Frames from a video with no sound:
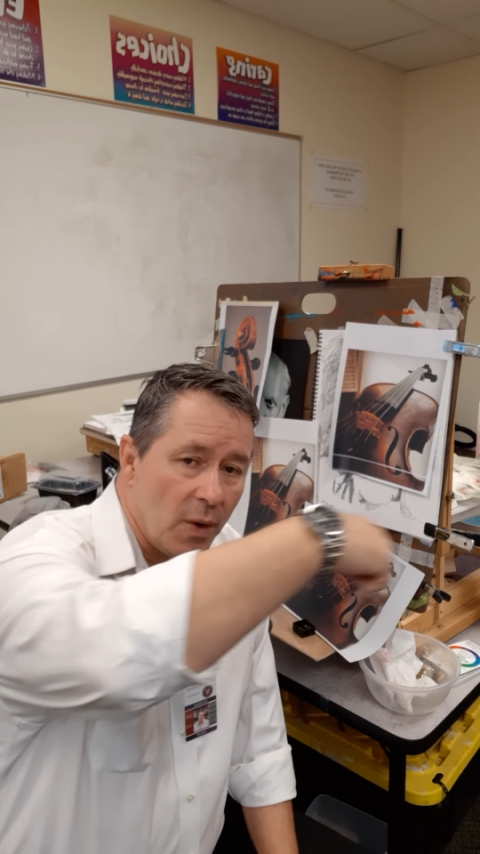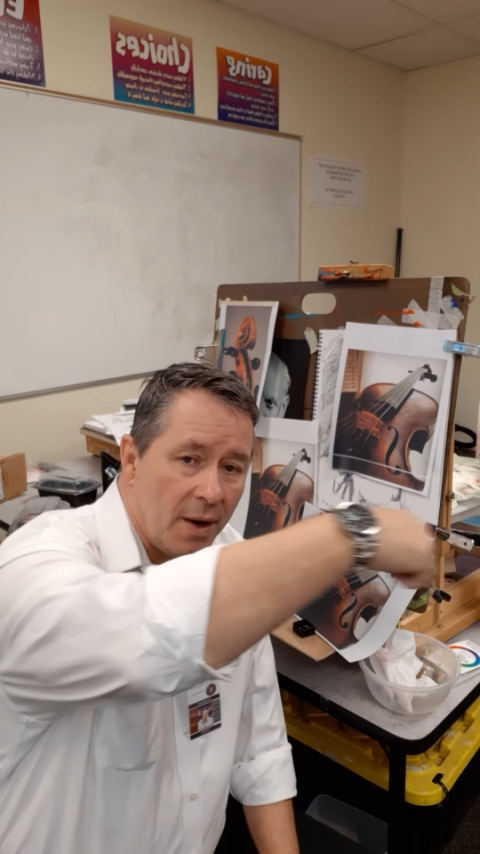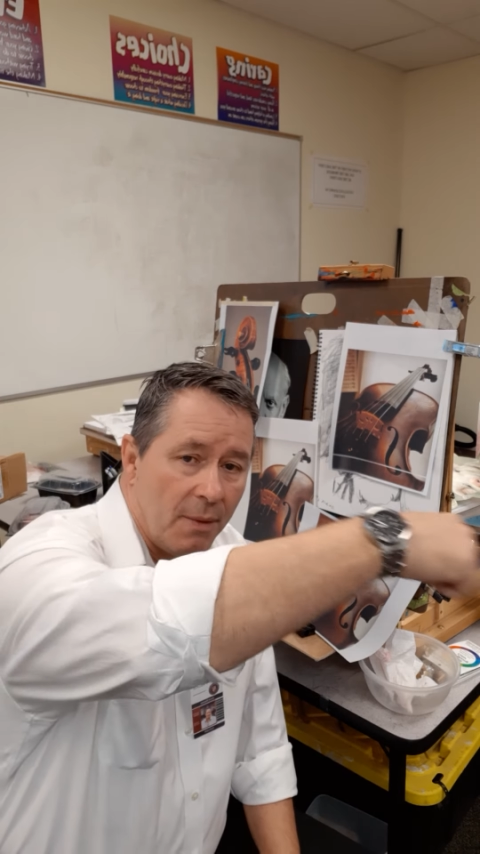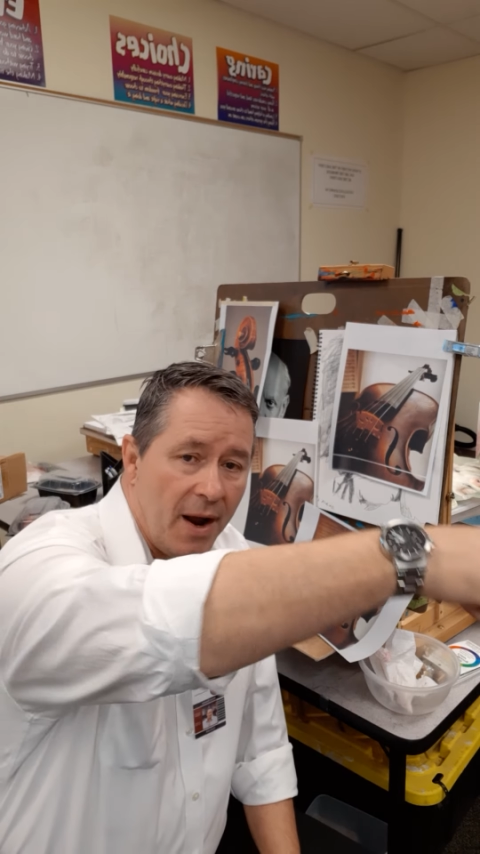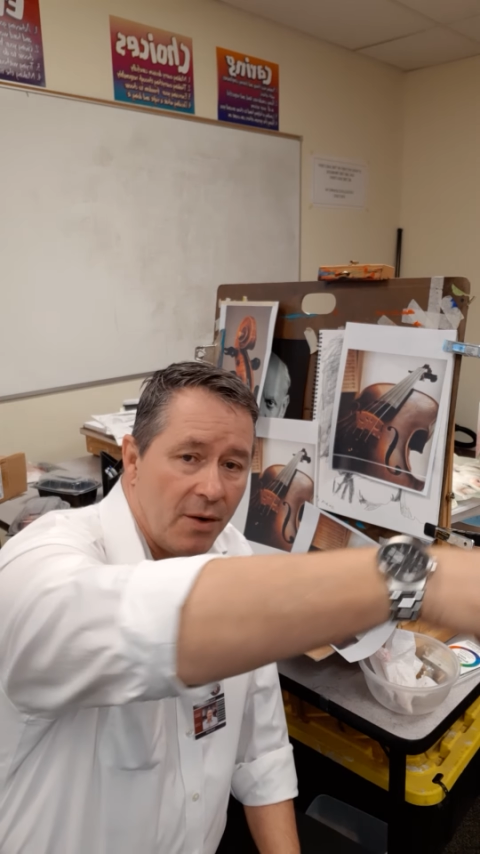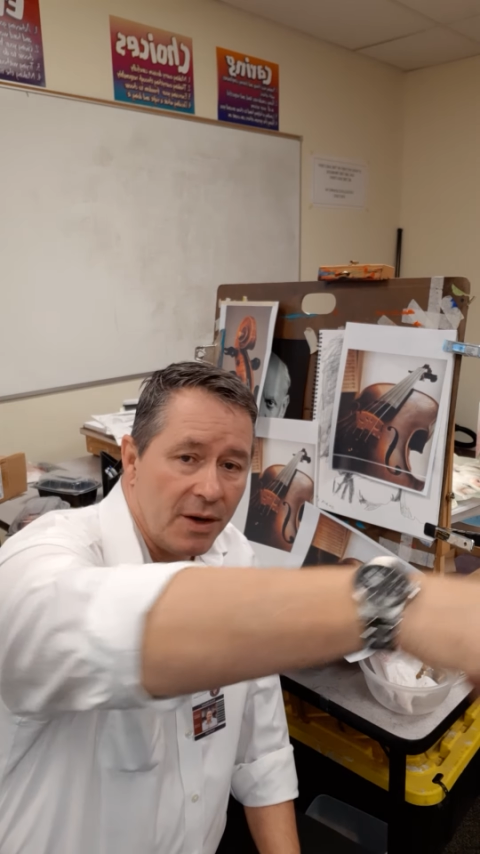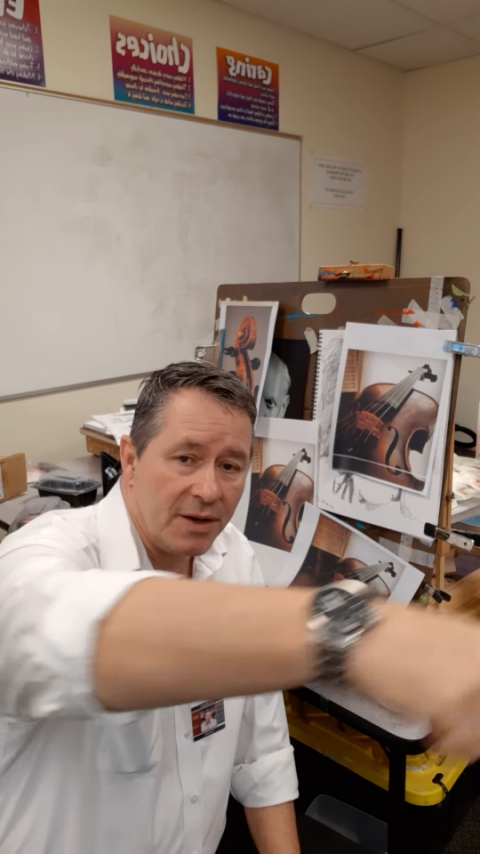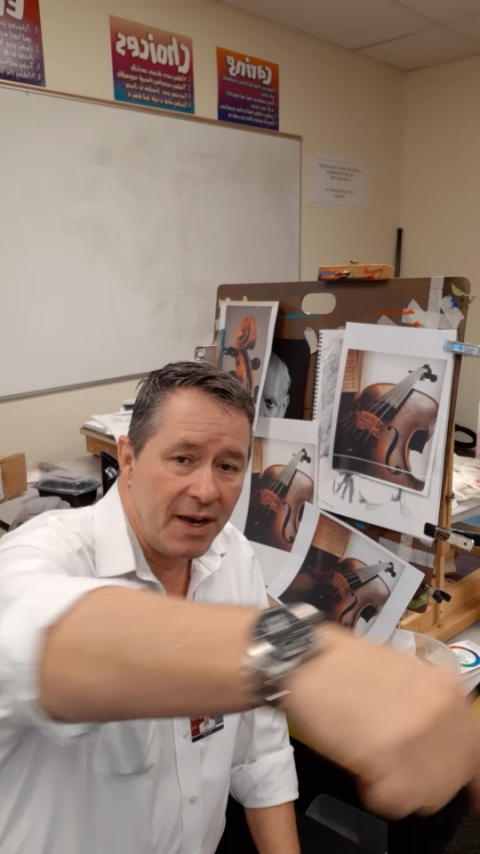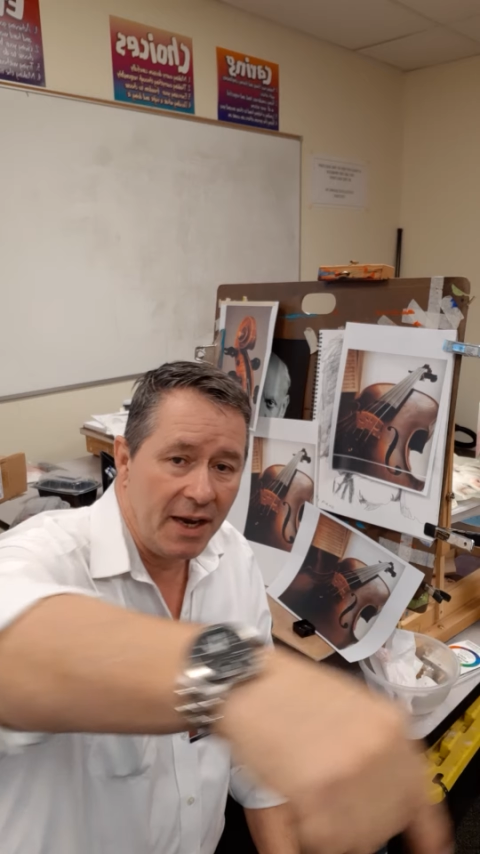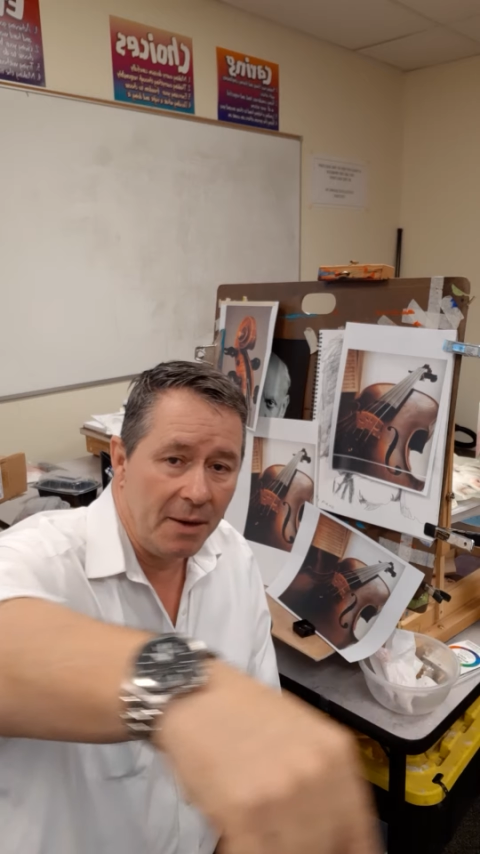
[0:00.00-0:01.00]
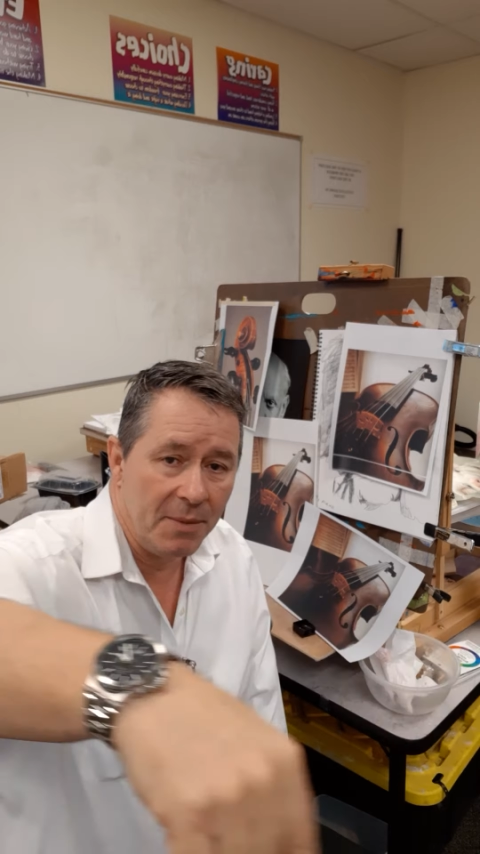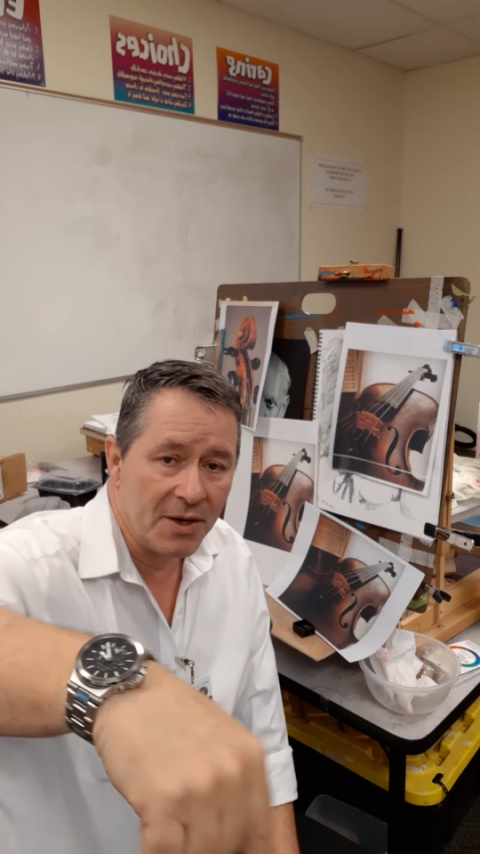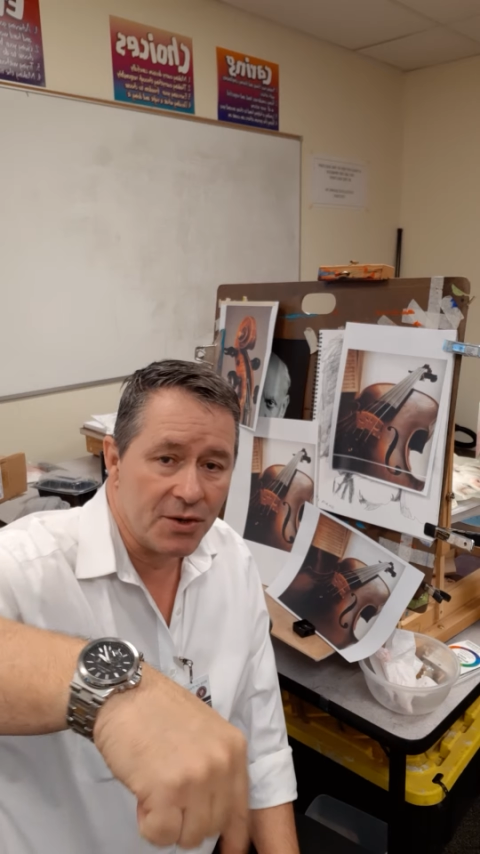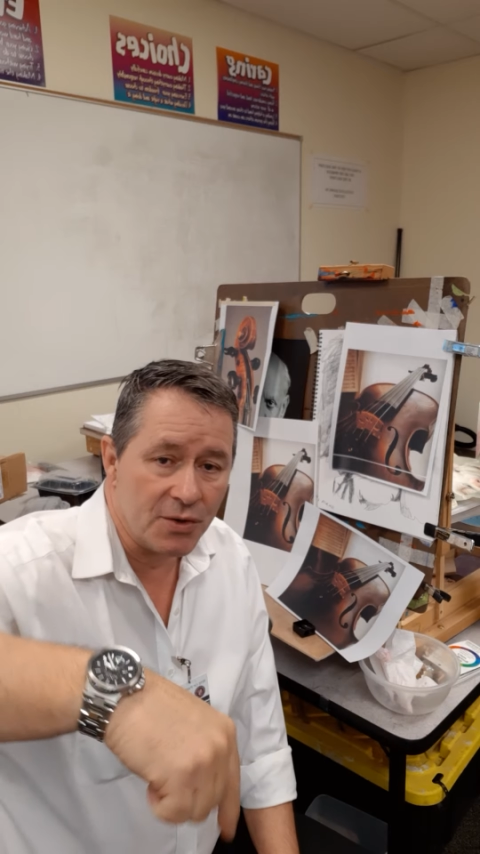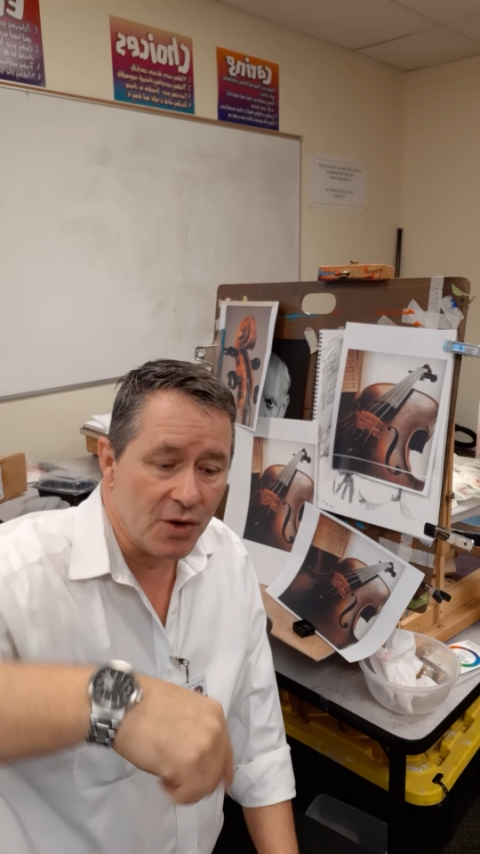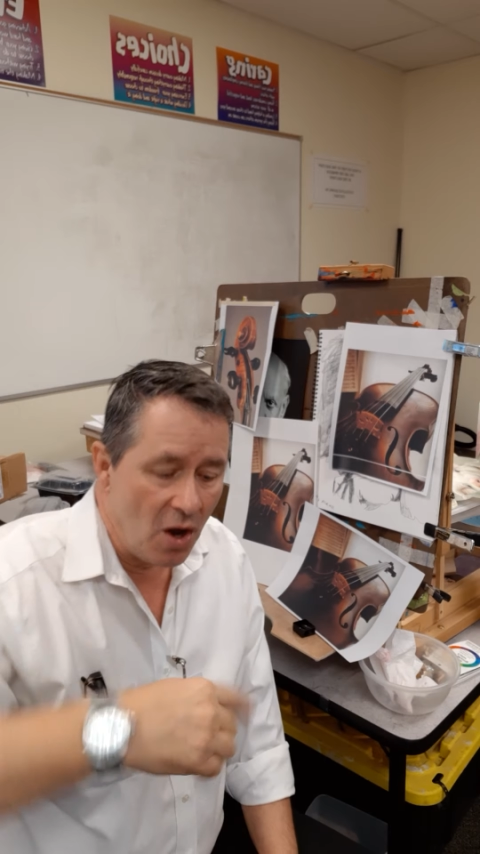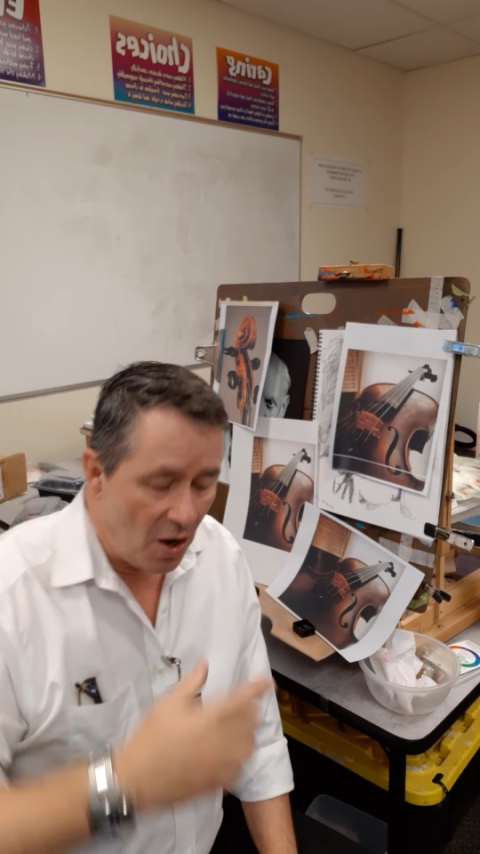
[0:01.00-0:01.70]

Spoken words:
around it taking pictures,